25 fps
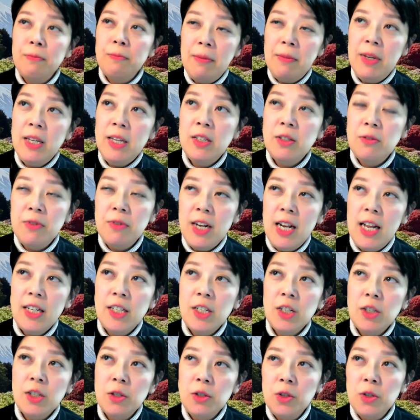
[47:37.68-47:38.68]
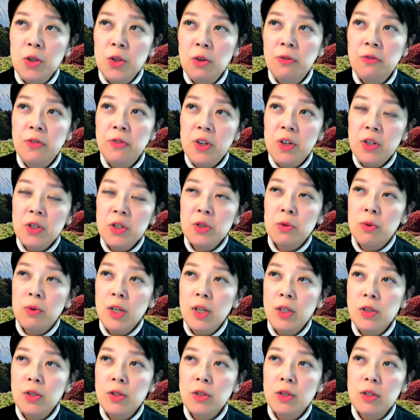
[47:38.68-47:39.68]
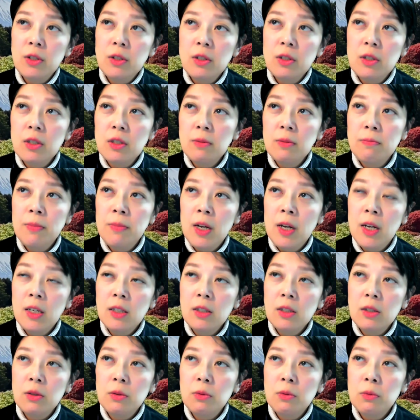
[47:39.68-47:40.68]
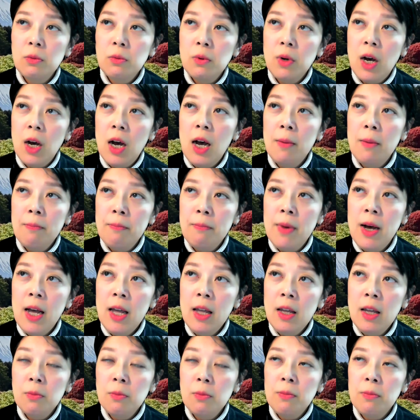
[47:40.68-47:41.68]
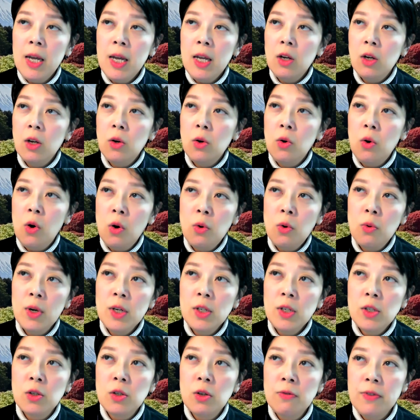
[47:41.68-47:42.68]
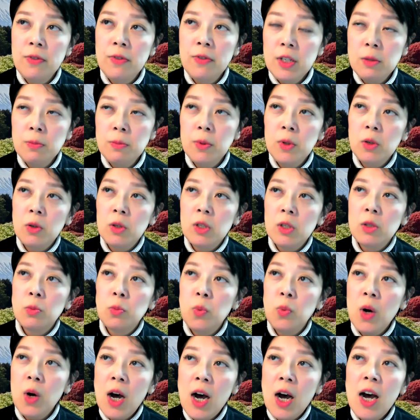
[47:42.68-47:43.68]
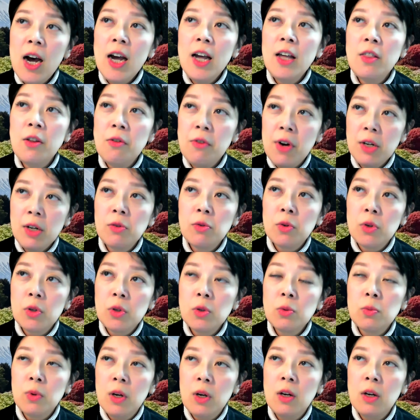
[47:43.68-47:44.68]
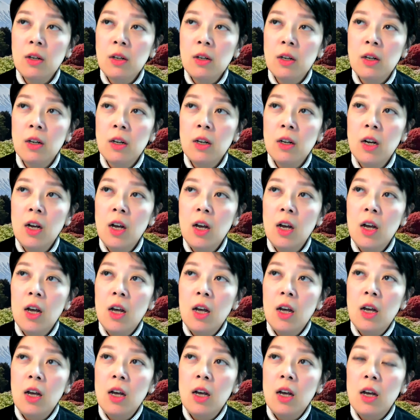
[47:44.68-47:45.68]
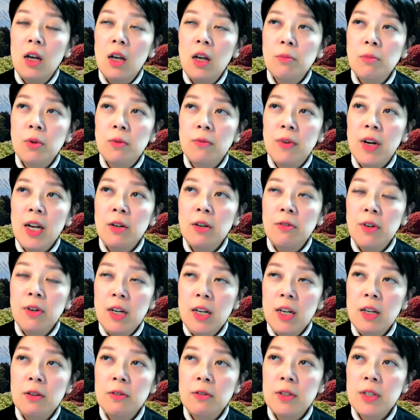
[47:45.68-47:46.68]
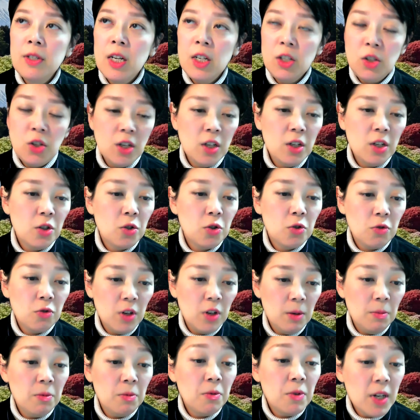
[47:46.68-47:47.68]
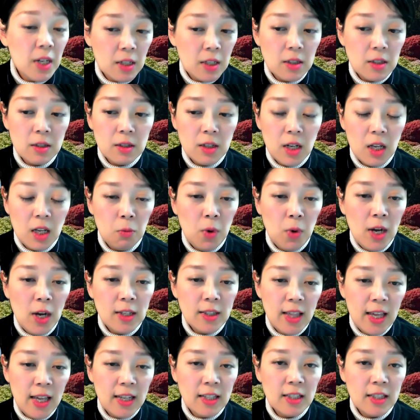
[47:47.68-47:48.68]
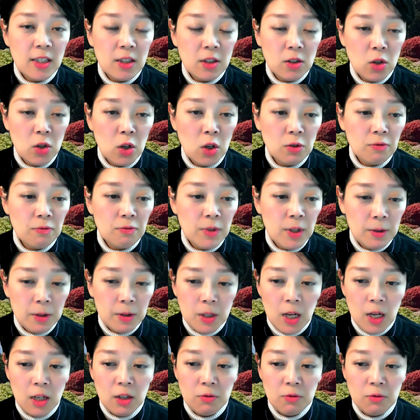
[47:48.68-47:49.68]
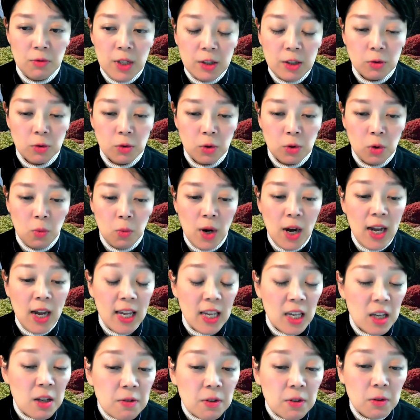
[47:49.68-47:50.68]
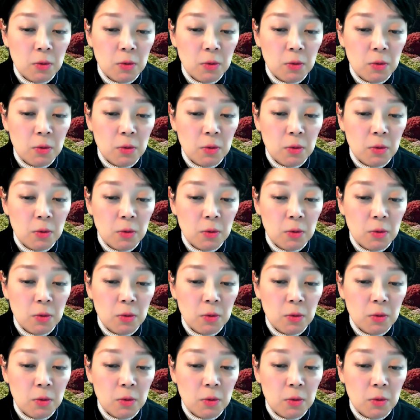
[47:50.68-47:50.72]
maybe it's related to your first questions, but my core question of this book was why the Red Cross worker provide relief such extreme risk, and why they did not withdraw, why